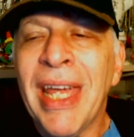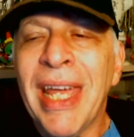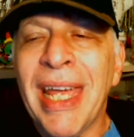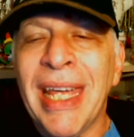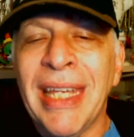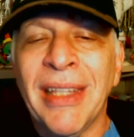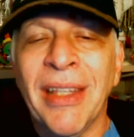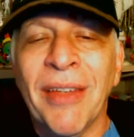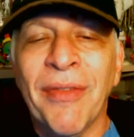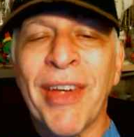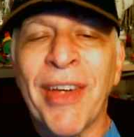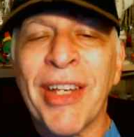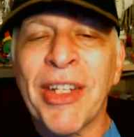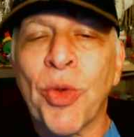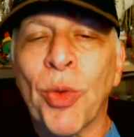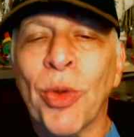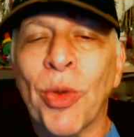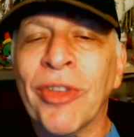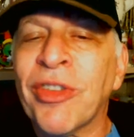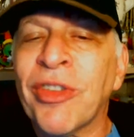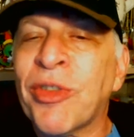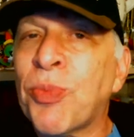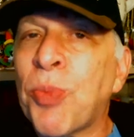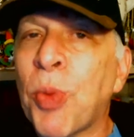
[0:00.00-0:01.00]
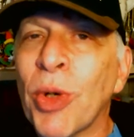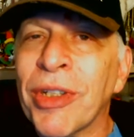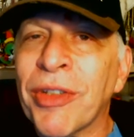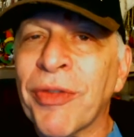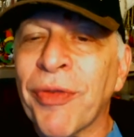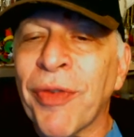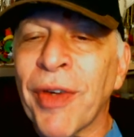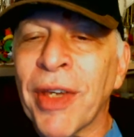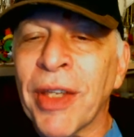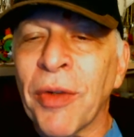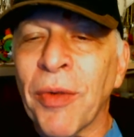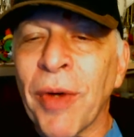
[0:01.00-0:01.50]
Individual sports
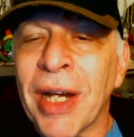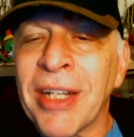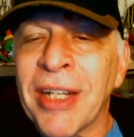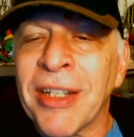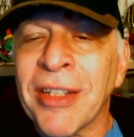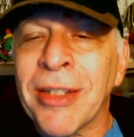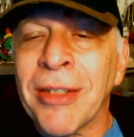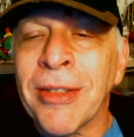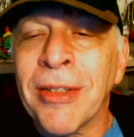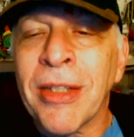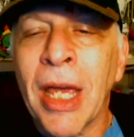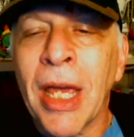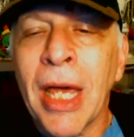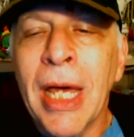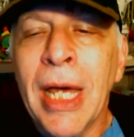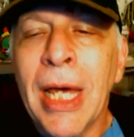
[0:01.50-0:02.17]
federations?